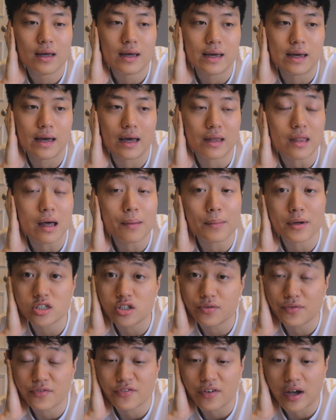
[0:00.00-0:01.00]
it had that much
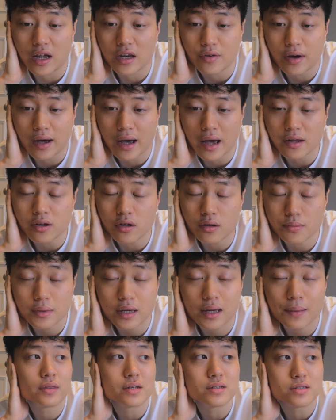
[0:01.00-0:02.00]
of a value add on
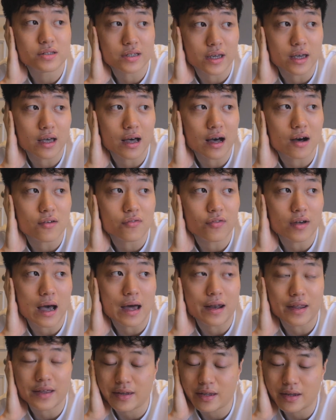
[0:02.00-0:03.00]
me. This year I've
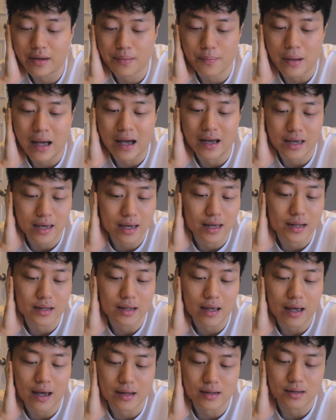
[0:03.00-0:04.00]
added it back in
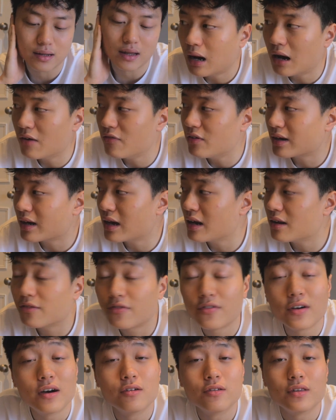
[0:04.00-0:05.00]
and I've again
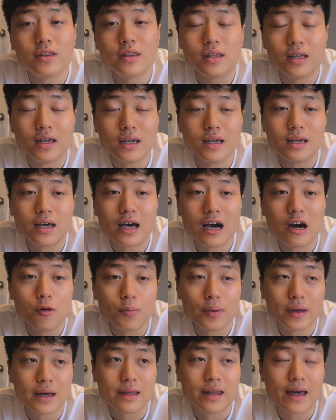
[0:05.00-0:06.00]
felt the
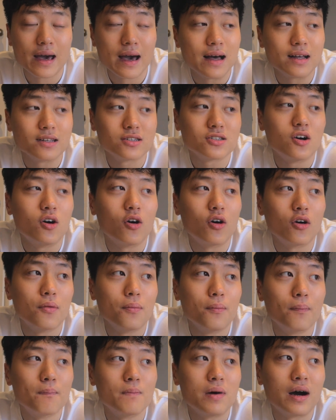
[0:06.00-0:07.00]
help it has
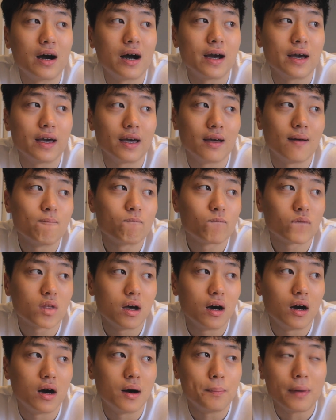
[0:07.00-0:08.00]
on my
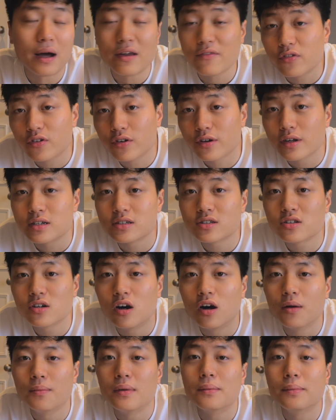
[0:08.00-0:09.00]
uh, mindfulness,
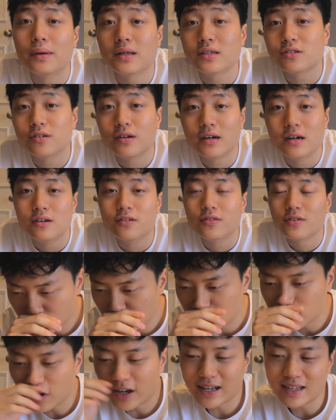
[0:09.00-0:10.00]
on my mental health.
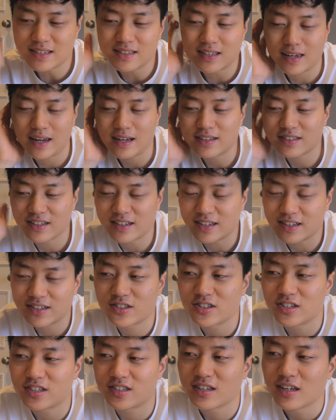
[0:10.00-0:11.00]
So I guess the lesson is
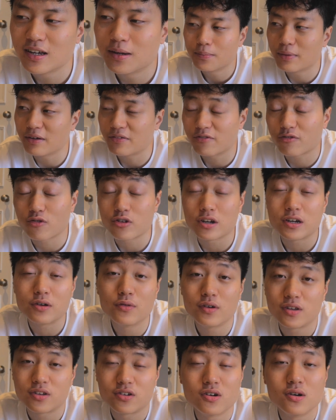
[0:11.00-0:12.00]
just be free
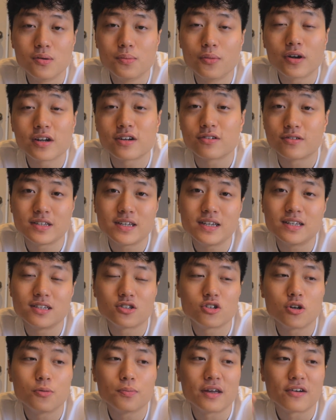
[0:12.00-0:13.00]
with your morning routines.
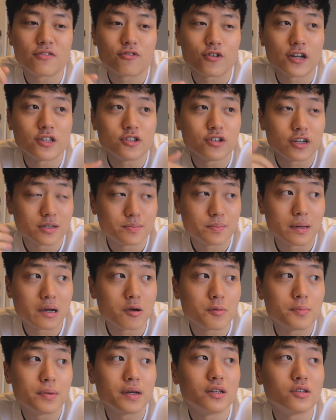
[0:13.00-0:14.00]
Don't be afraid to
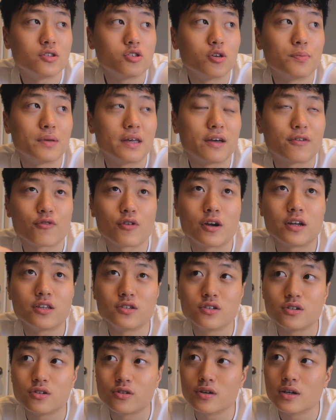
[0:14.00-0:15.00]
experiment. Don't be afraid
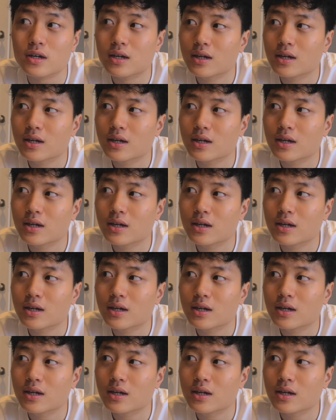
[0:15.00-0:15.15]
to